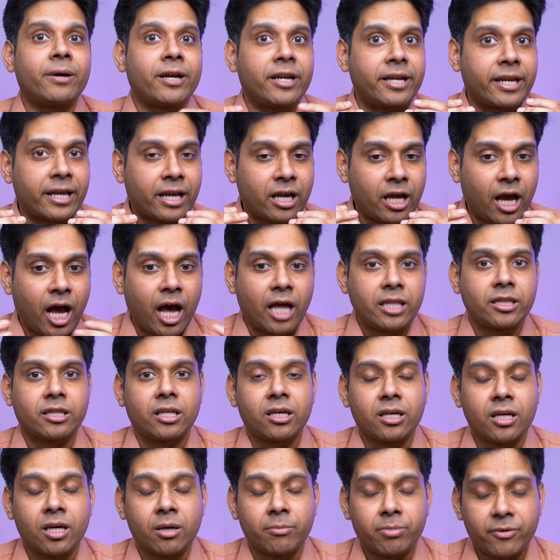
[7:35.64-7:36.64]

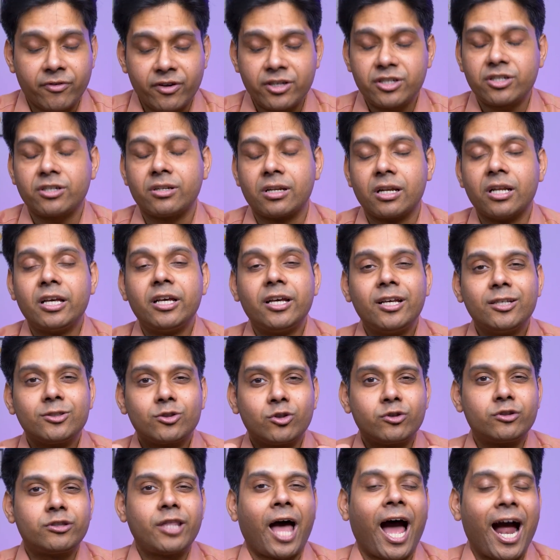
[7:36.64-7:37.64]
biotech professional.
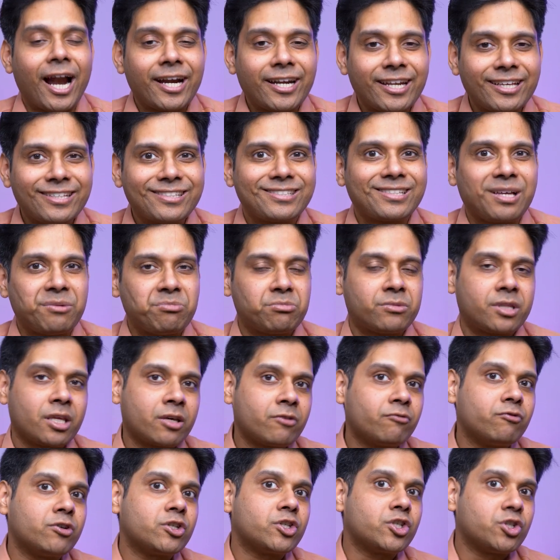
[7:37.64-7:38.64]
So that is
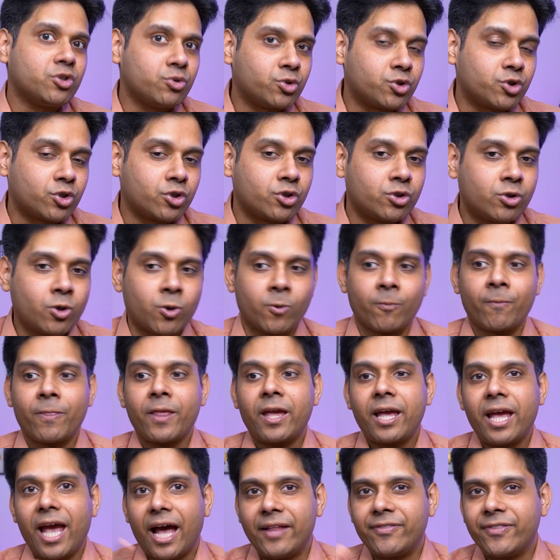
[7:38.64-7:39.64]
something which you should know.
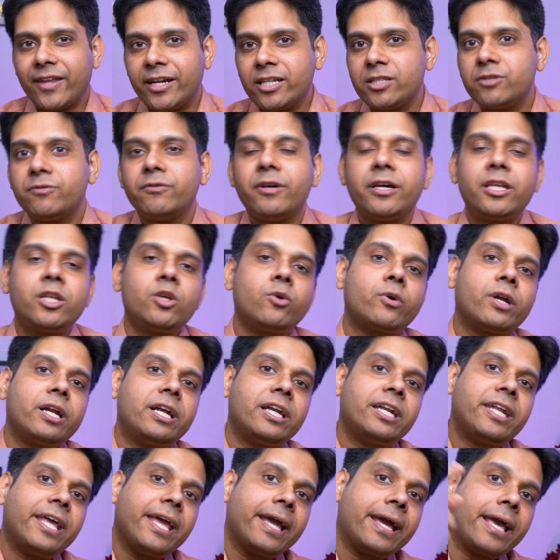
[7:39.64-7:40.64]
And that is where you
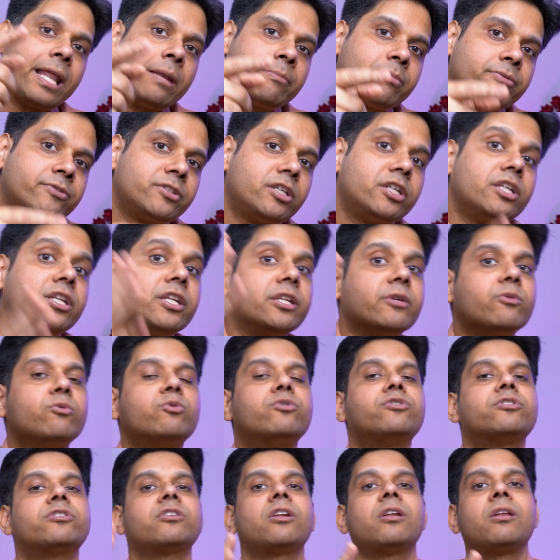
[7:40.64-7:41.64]
can take help with a
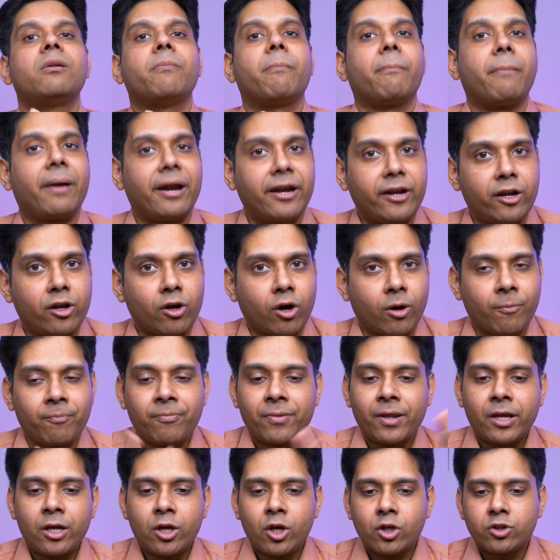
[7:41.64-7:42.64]
neutral mentor.
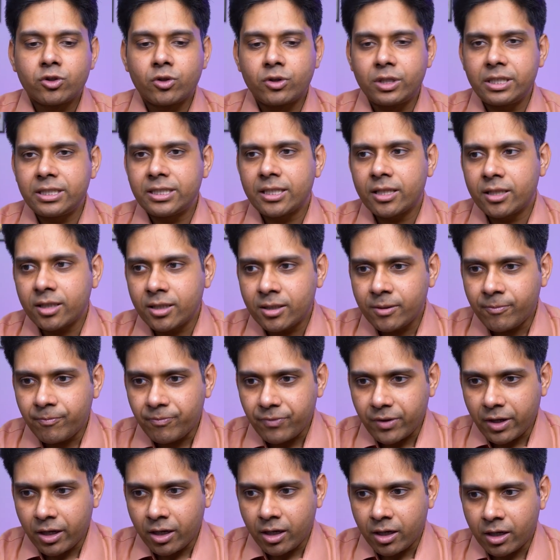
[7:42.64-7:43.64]
So these are
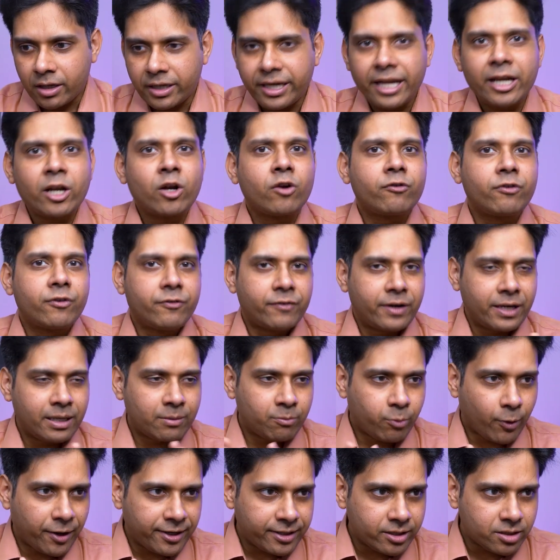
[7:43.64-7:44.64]
the 10 or
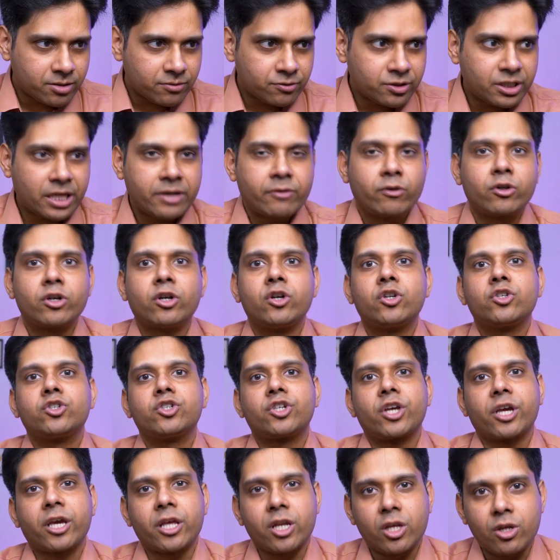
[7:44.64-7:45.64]
15 pointers which I wanted to
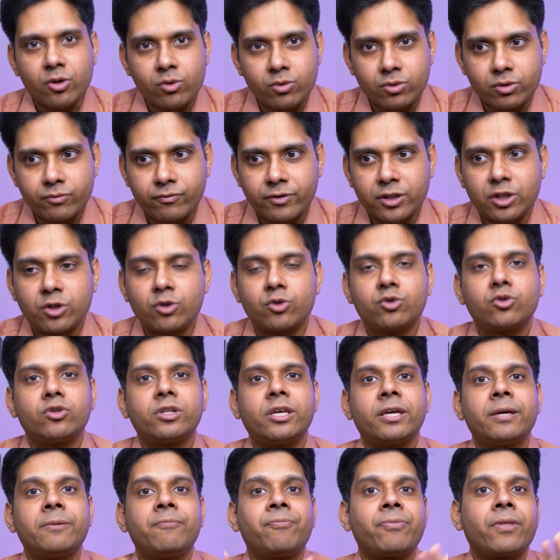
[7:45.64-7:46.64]
share with you
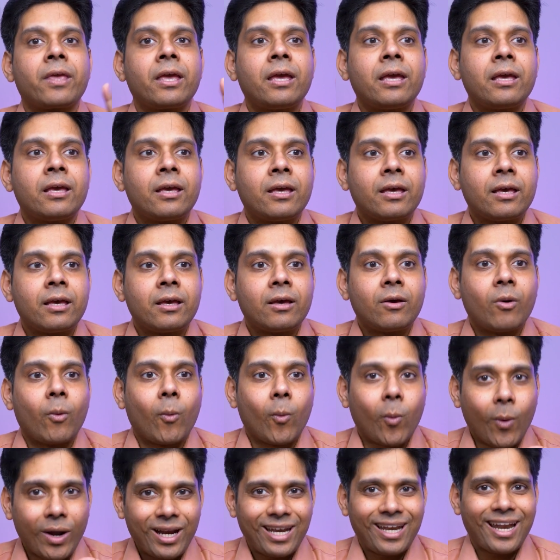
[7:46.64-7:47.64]
today.
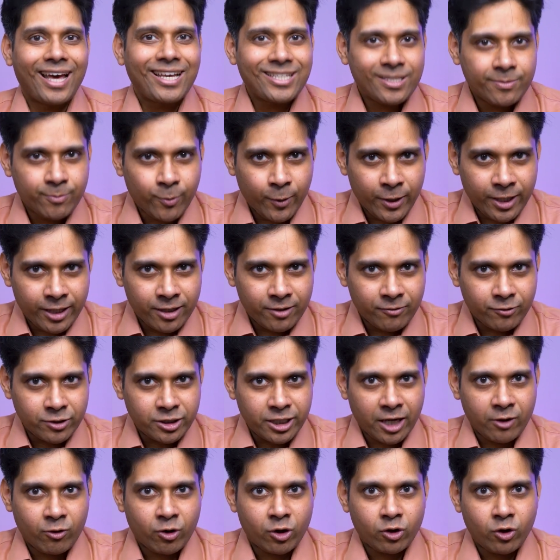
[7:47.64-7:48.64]
One last point
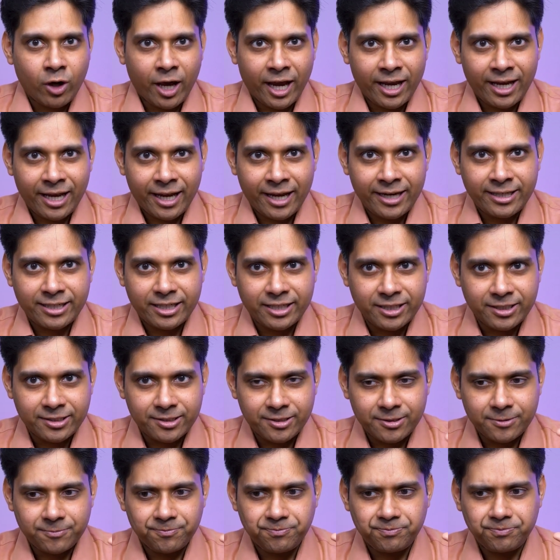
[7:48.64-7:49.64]
which I want to highlight
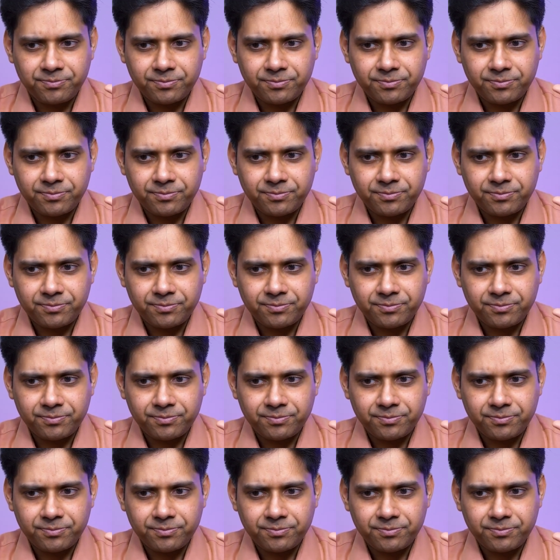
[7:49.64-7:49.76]
is,